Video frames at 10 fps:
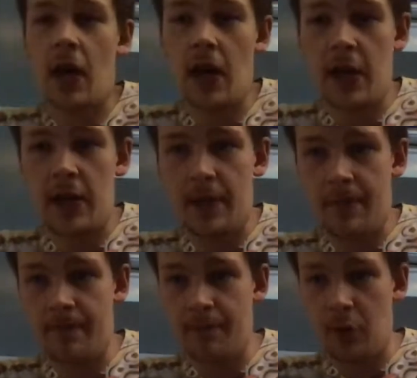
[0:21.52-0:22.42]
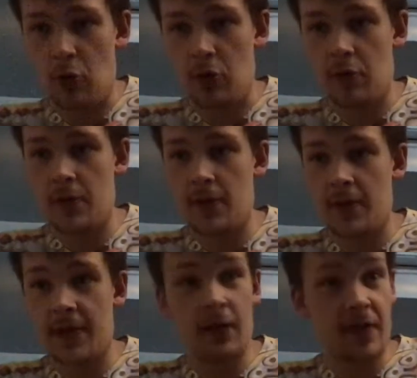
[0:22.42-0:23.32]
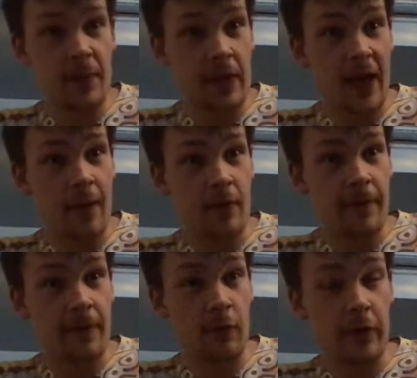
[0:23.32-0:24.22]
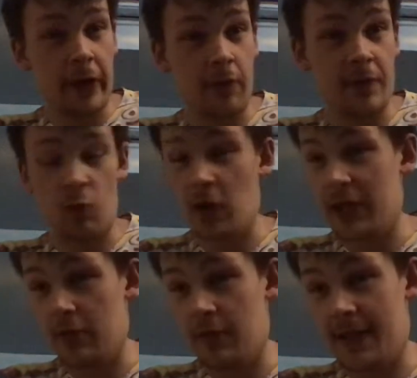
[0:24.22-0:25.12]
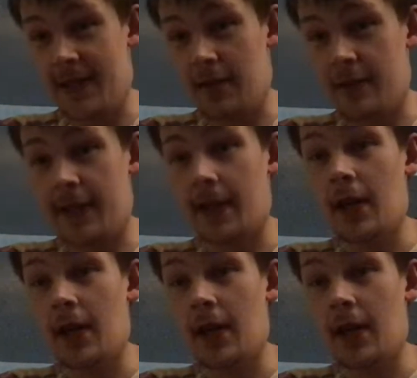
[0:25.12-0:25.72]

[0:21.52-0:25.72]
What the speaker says: I put Celtic to beat Hamilton 4-0, it was 1-0 to Celtic.